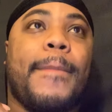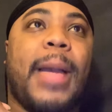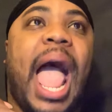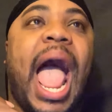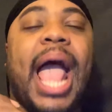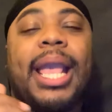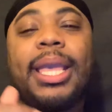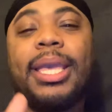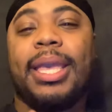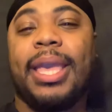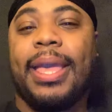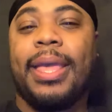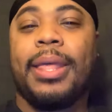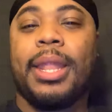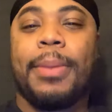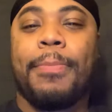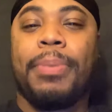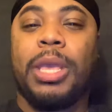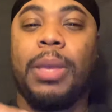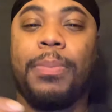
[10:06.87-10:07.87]
I
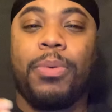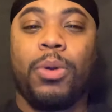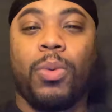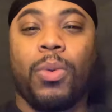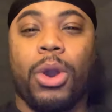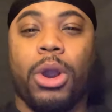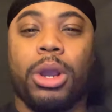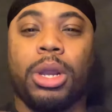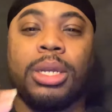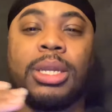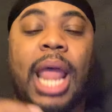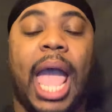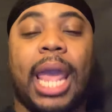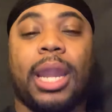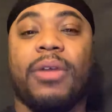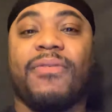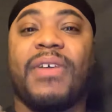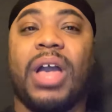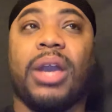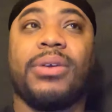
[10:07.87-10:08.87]
get people work
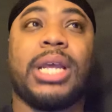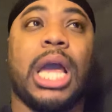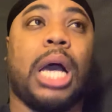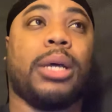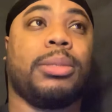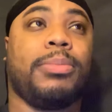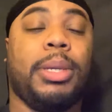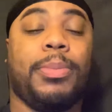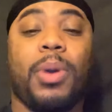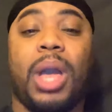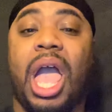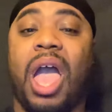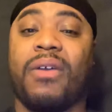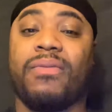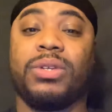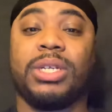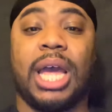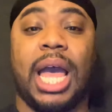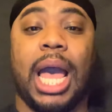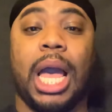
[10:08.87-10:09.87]
9 to 5 jobs, people
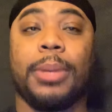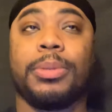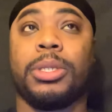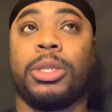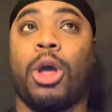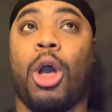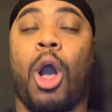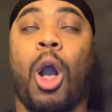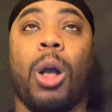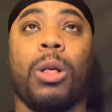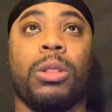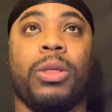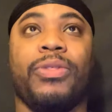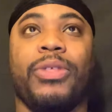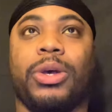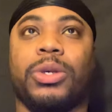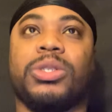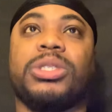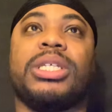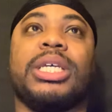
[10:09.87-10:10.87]
have jobs and all of
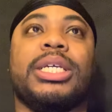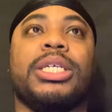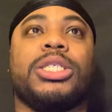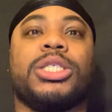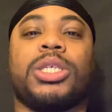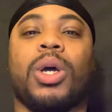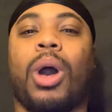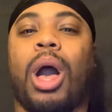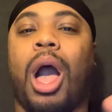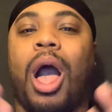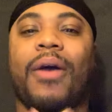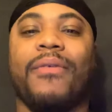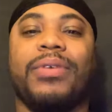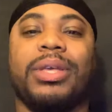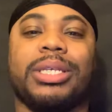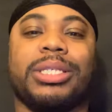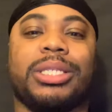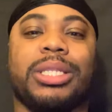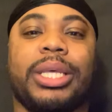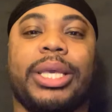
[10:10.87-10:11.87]
those things. So
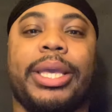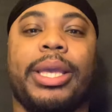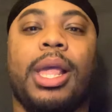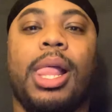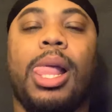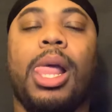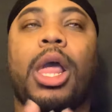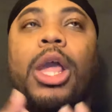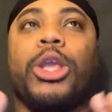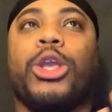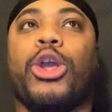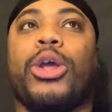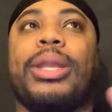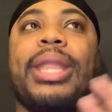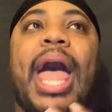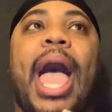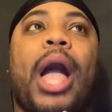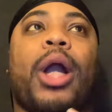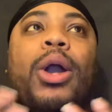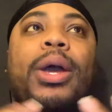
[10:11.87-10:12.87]
obviously you're
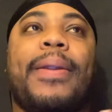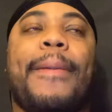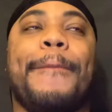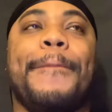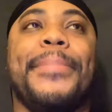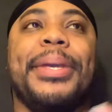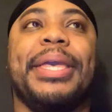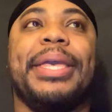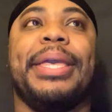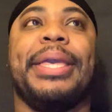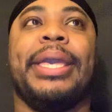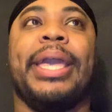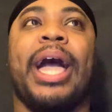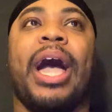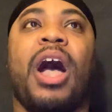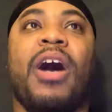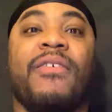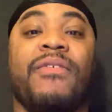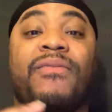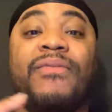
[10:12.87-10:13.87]
not going to be
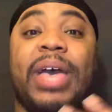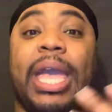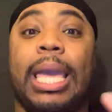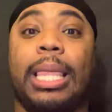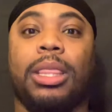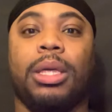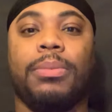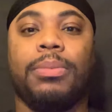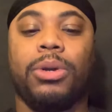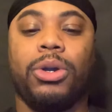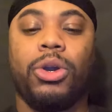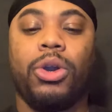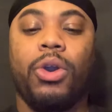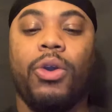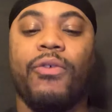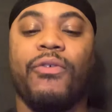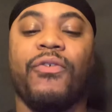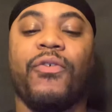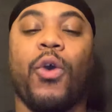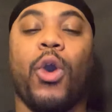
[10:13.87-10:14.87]

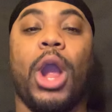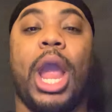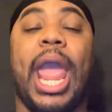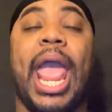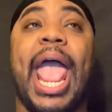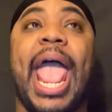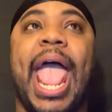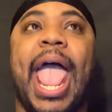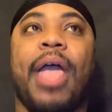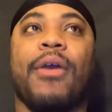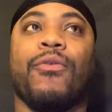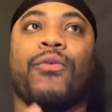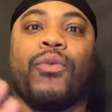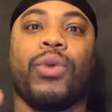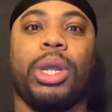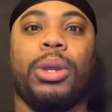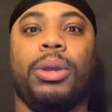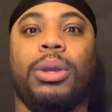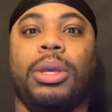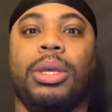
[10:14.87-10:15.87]
available for
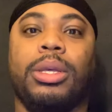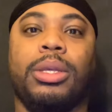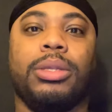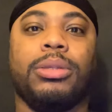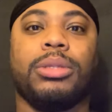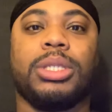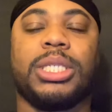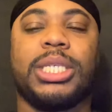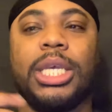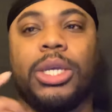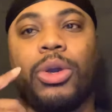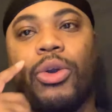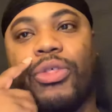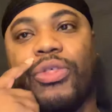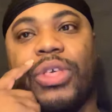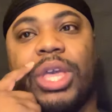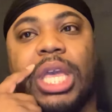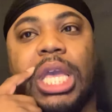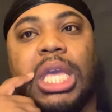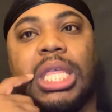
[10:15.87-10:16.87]
every single
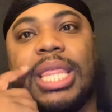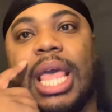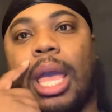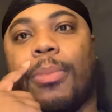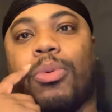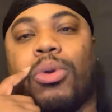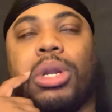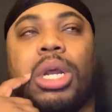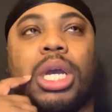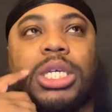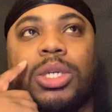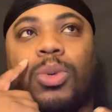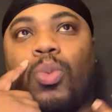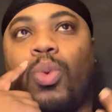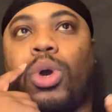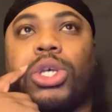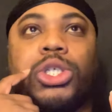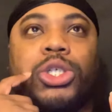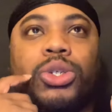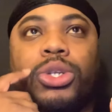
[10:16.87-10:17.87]
thing that production
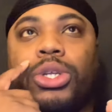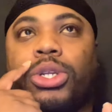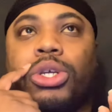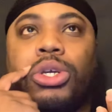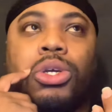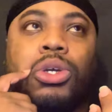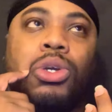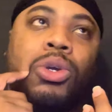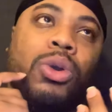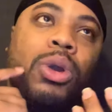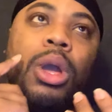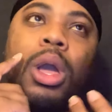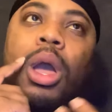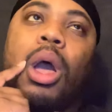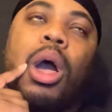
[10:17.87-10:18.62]
wants you to do